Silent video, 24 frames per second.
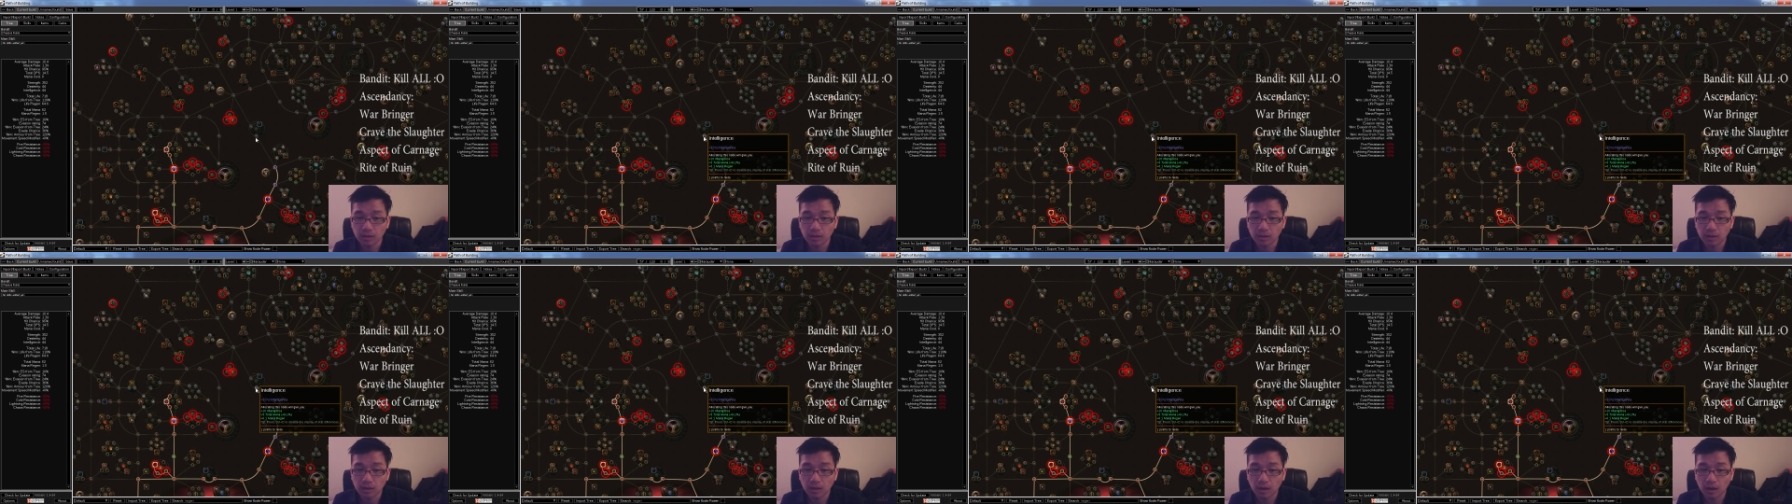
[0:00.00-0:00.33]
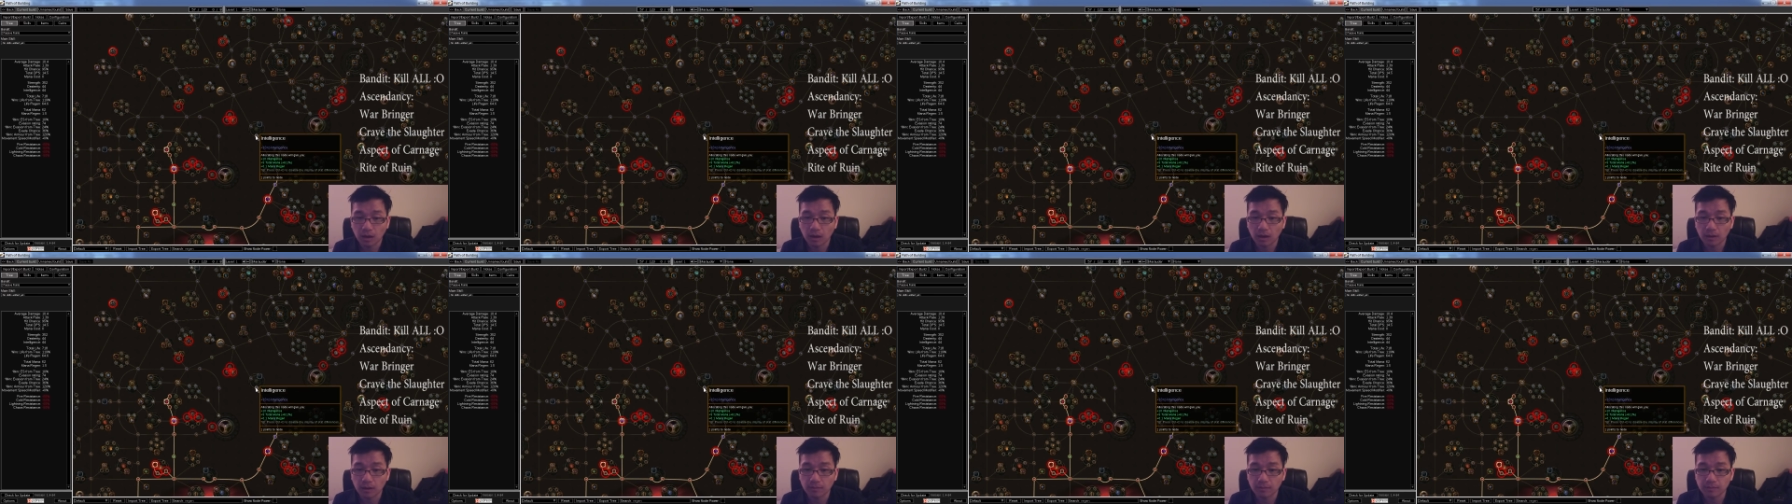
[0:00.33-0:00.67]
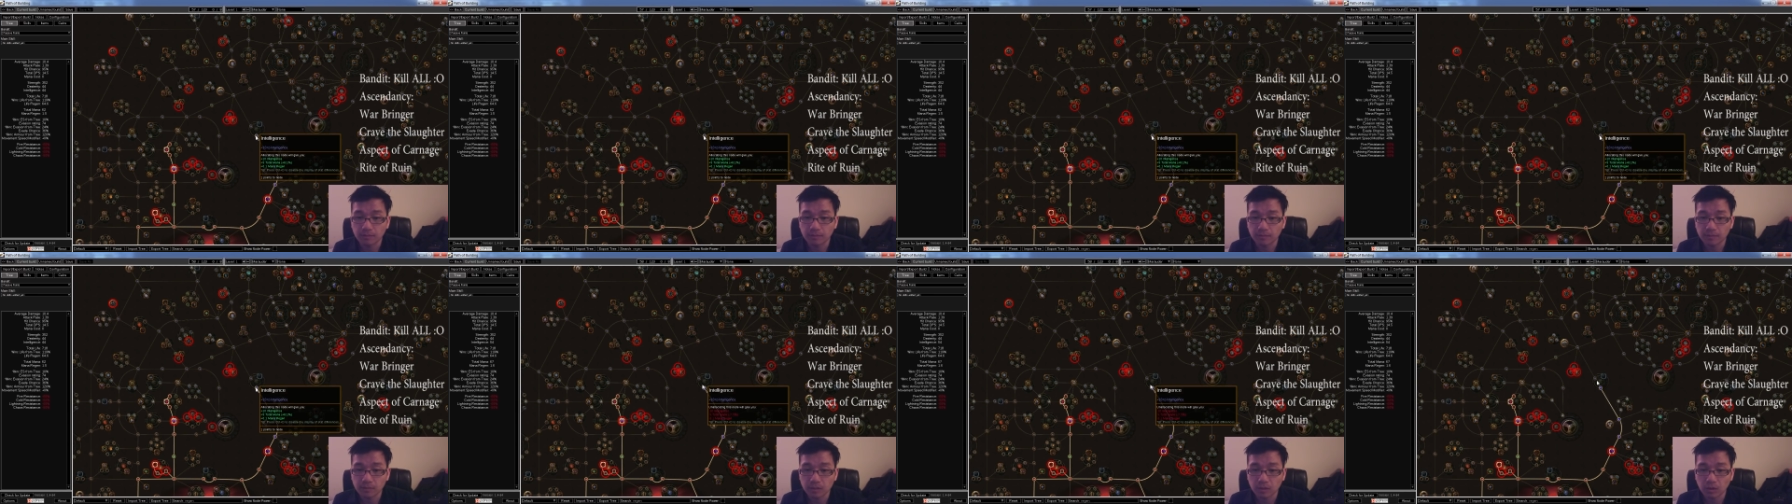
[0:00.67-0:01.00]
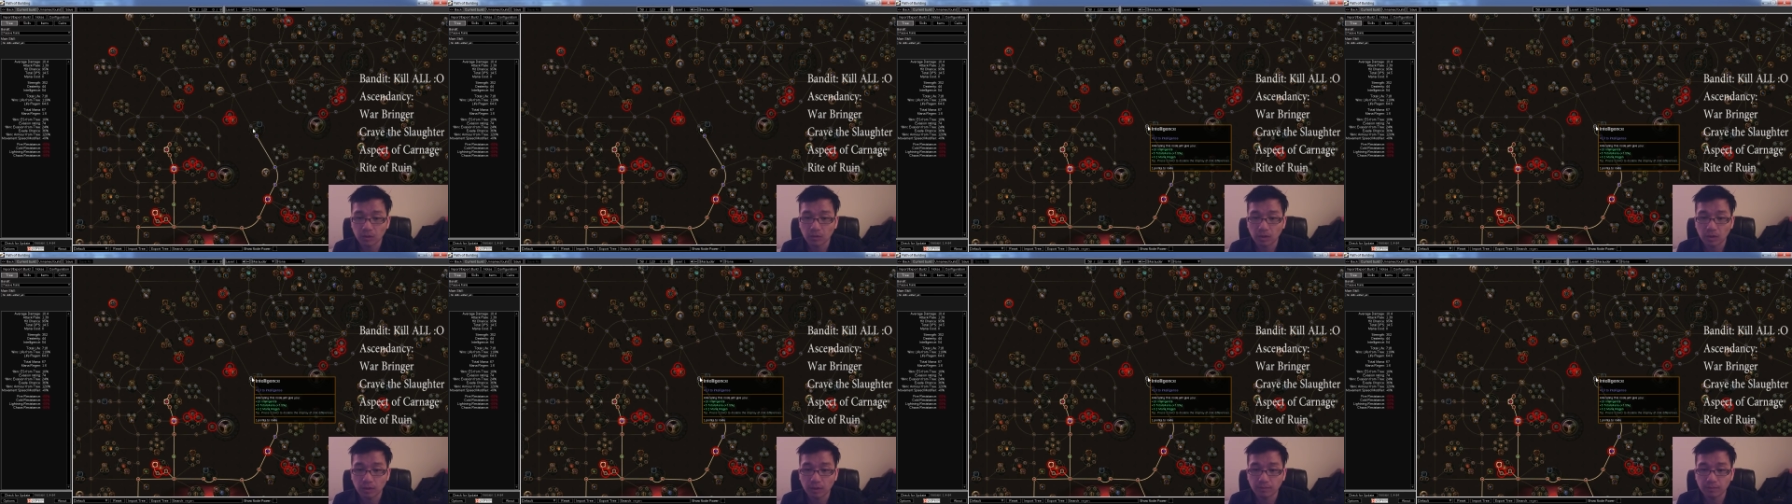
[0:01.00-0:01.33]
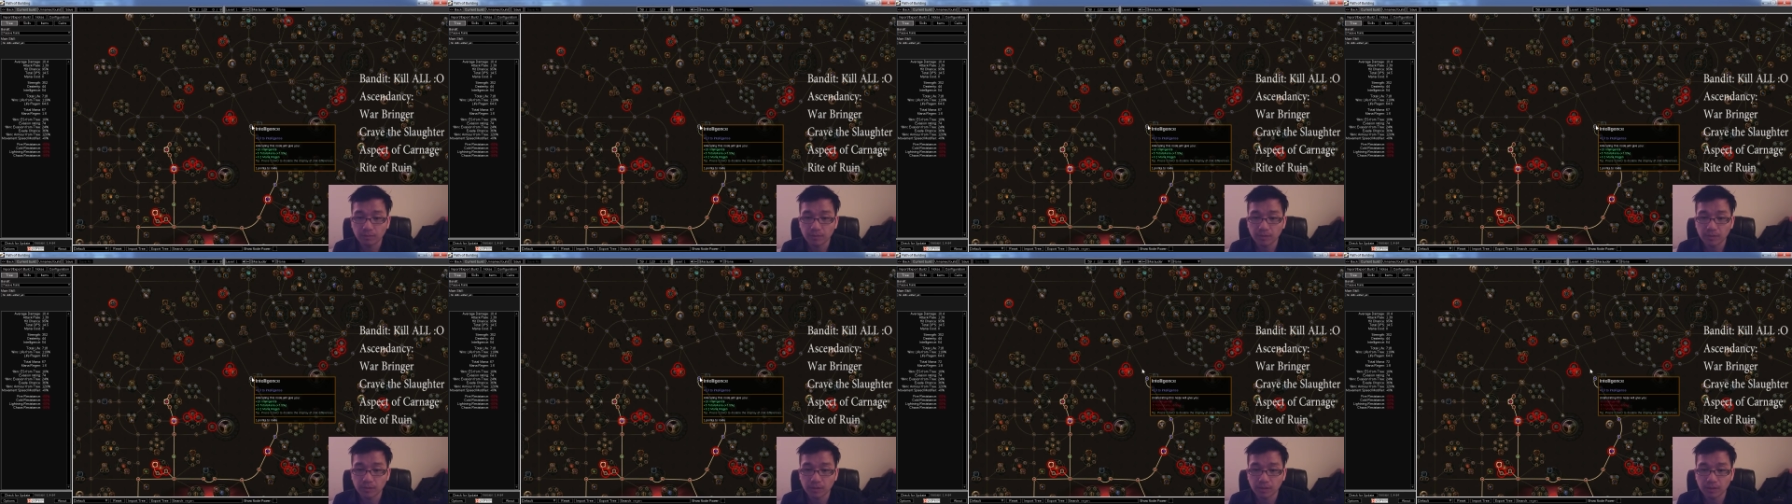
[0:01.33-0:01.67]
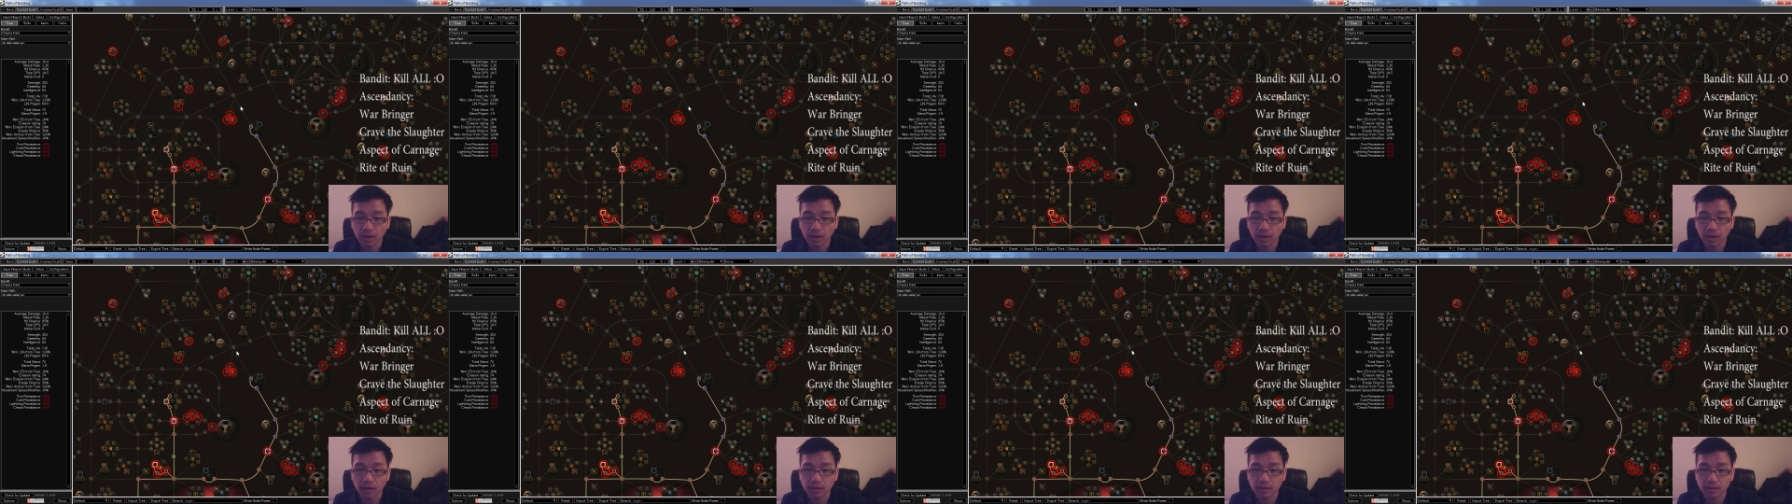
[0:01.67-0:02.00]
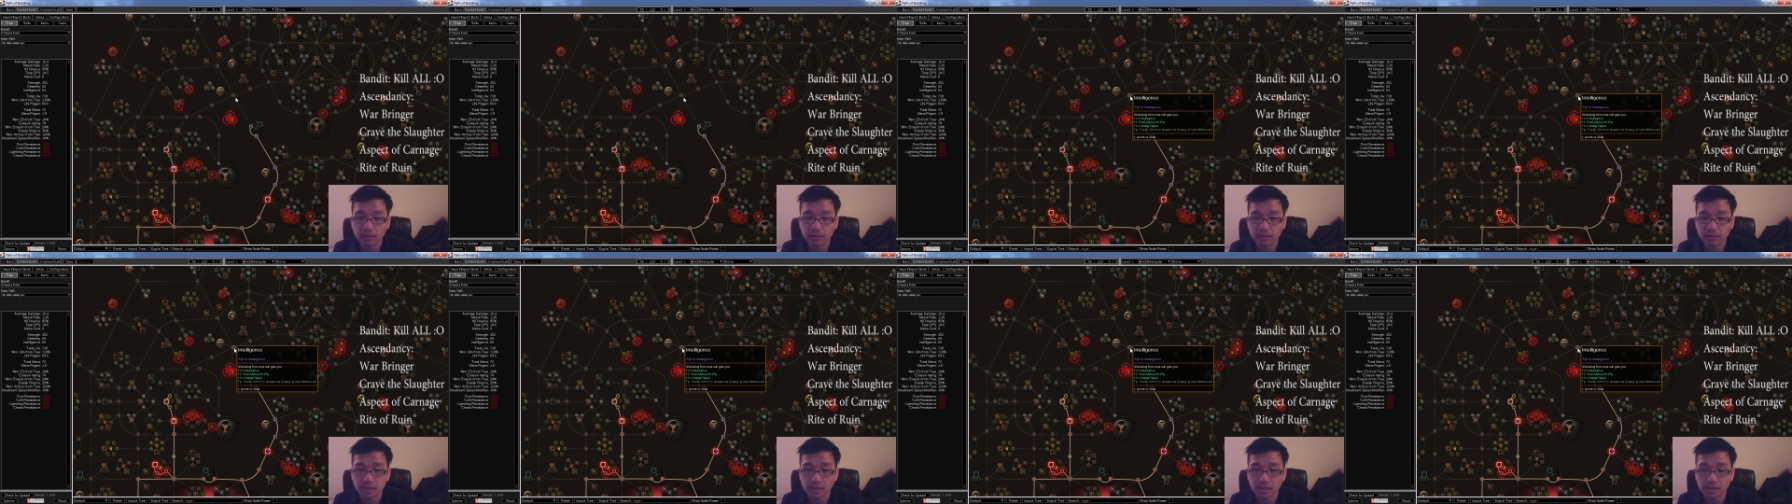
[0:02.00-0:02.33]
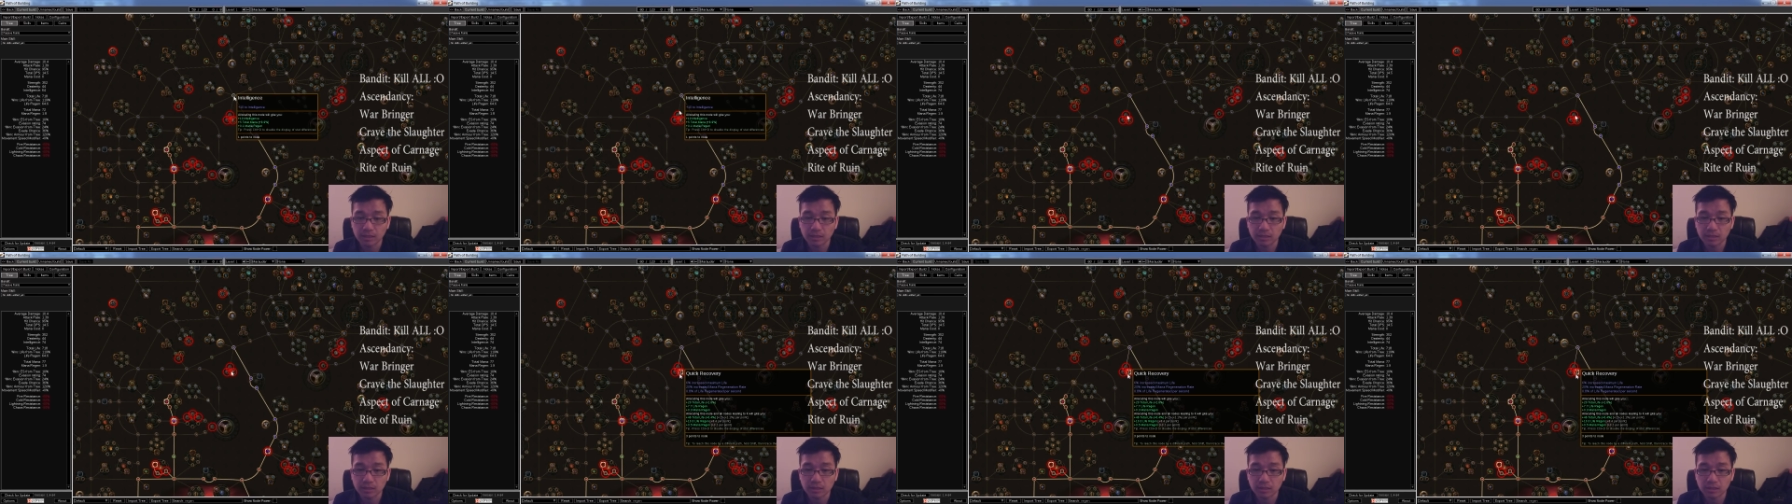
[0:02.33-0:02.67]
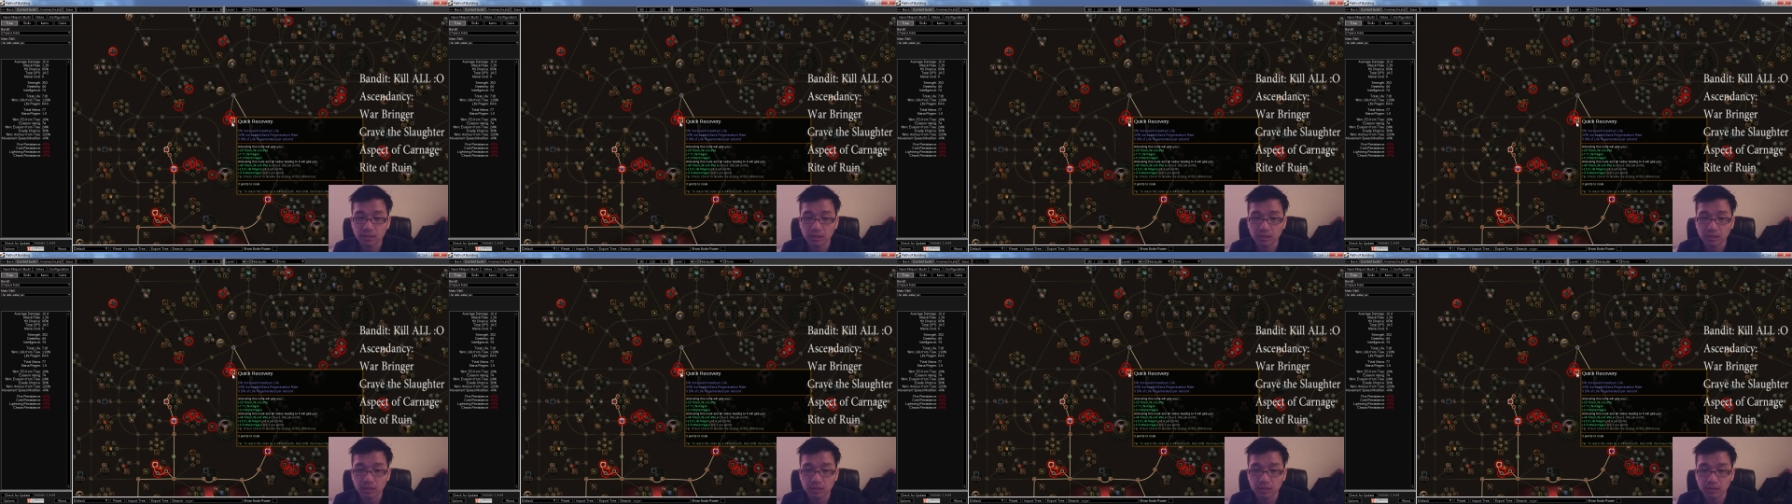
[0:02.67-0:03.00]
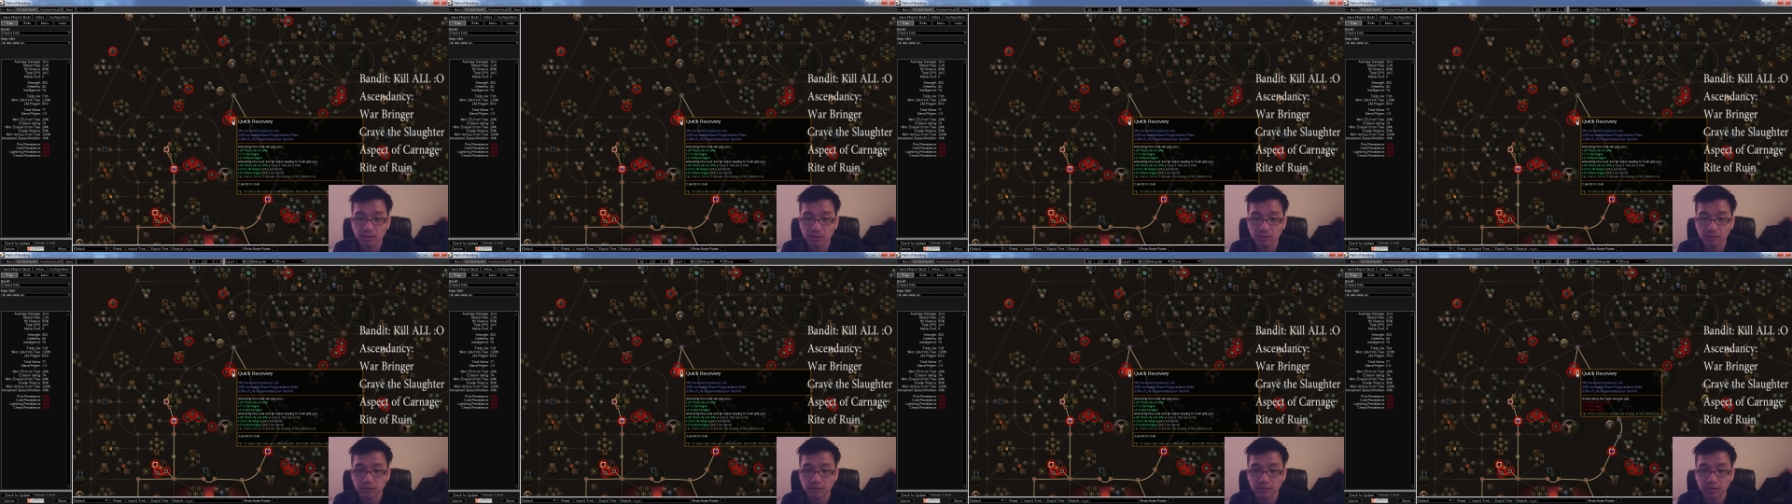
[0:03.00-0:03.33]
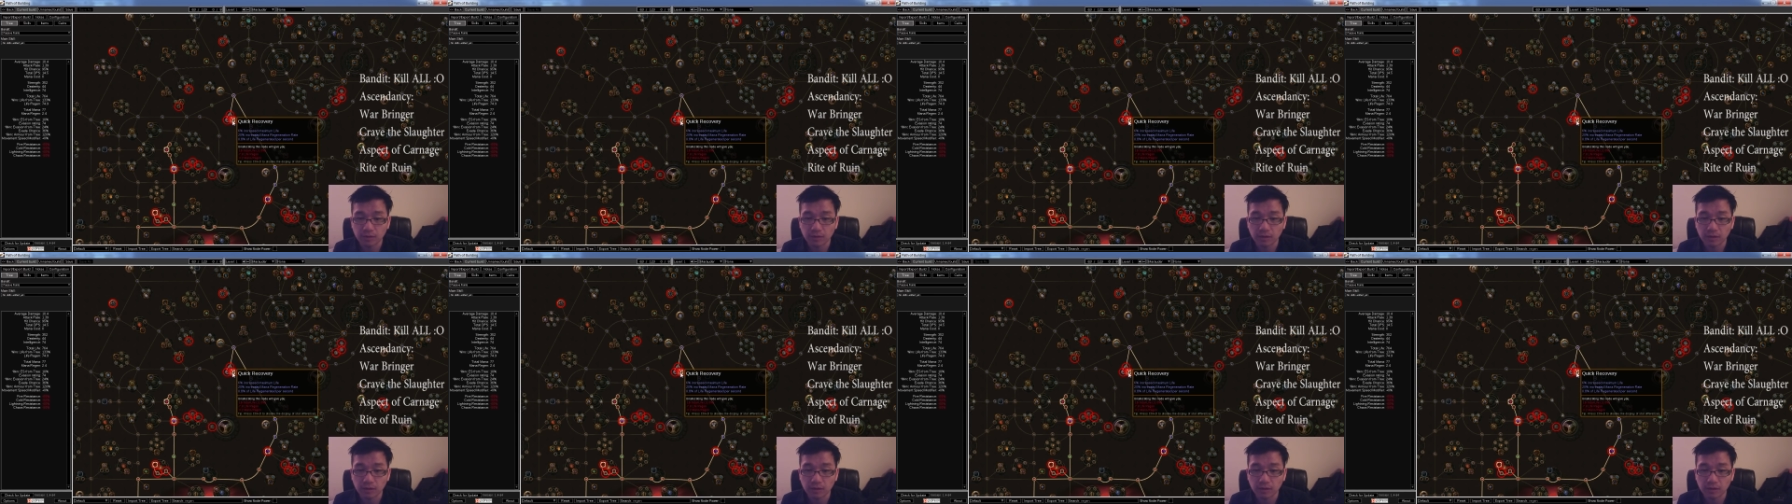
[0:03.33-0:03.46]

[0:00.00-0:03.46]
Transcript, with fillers: Um, go up and take this cluster of uh,